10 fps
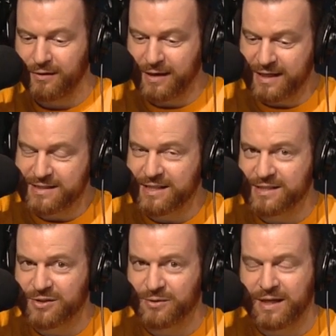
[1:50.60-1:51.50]
Well, I guess
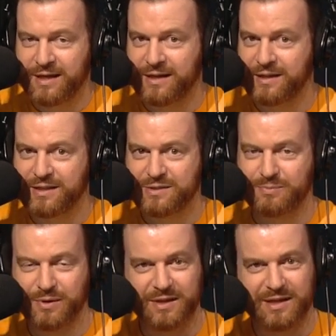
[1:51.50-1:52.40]
that's okay, I
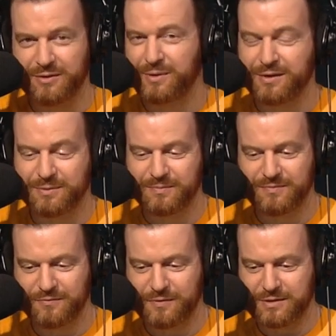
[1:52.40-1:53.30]
guess, but I'd rather
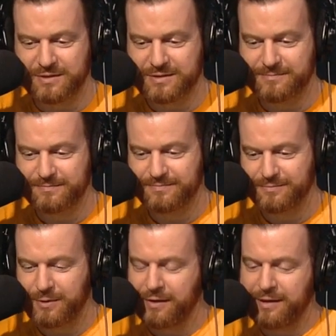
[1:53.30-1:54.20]
felons.
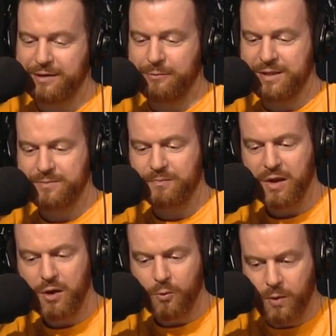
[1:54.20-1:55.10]
Well, anyways,
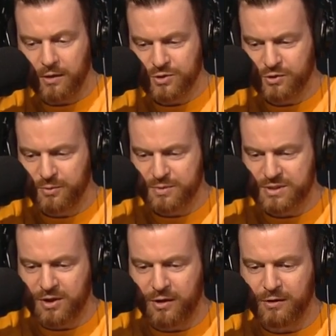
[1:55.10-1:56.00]
while
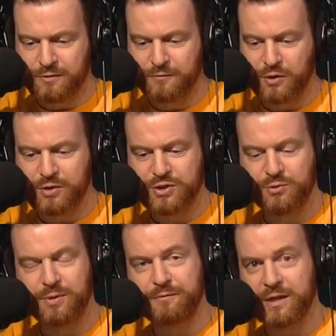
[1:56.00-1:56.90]
Trump's called her
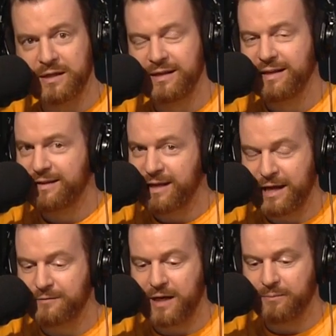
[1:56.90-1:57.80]
terrific,
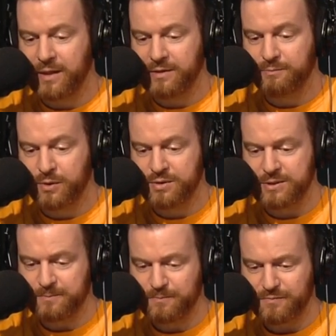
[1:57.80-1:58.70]
they have not met in
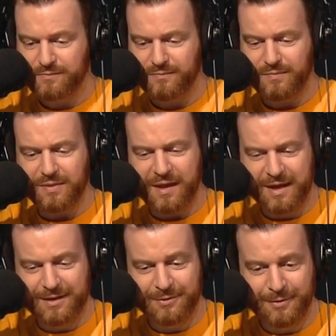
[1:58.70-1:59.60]
person.
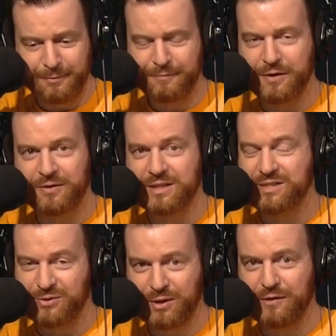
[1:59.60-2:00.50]
And Louisville
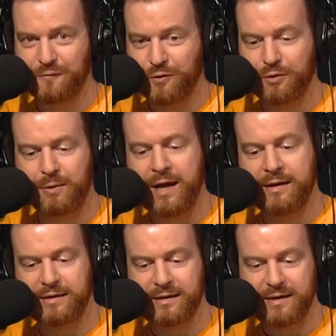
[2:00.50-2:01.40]
is looking for a
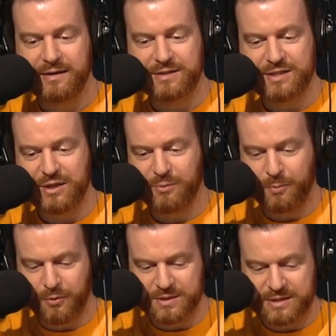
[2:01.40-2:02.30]
riot. The Skim
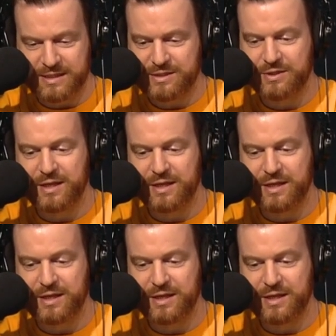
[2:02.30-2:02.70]
reports